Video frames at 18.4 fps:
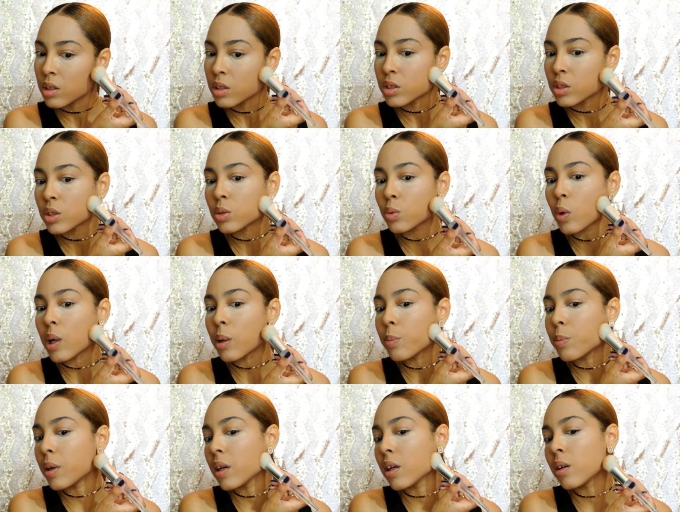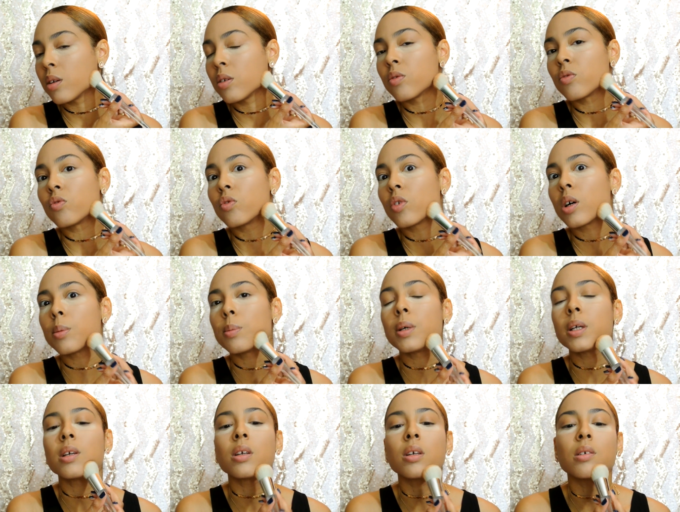swiping,
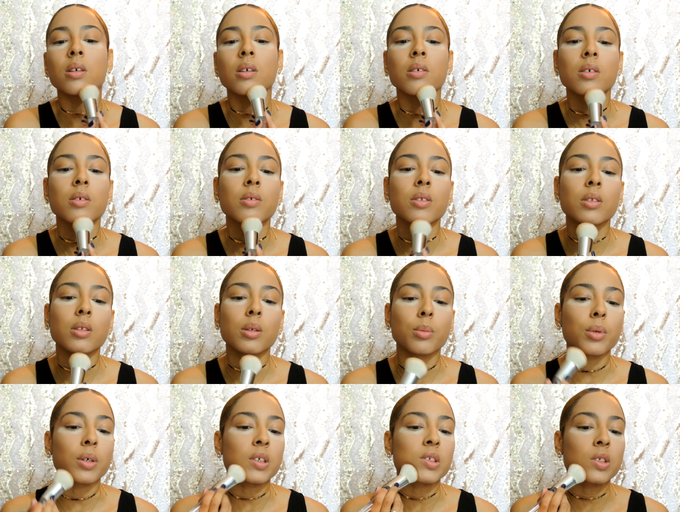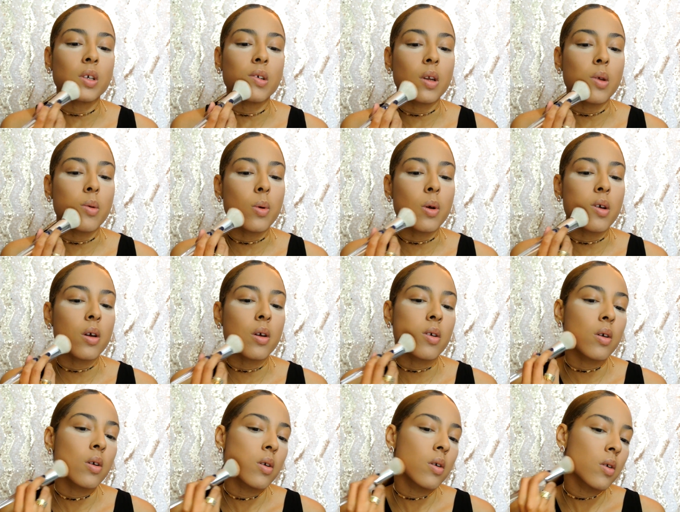rubbing the brush anywhere,
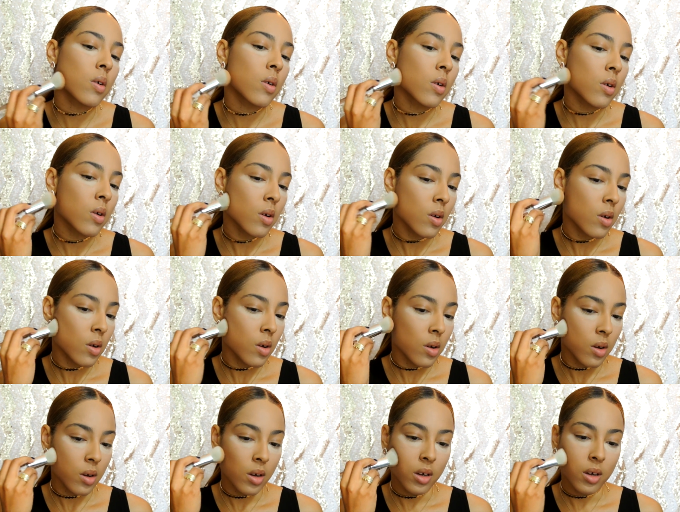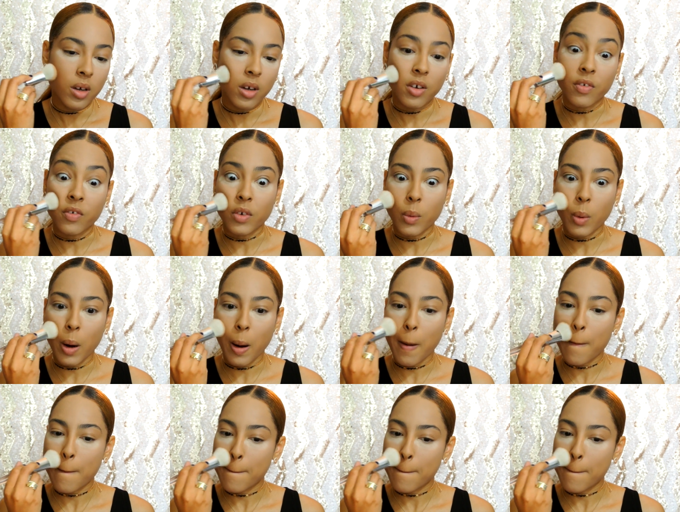everywhere.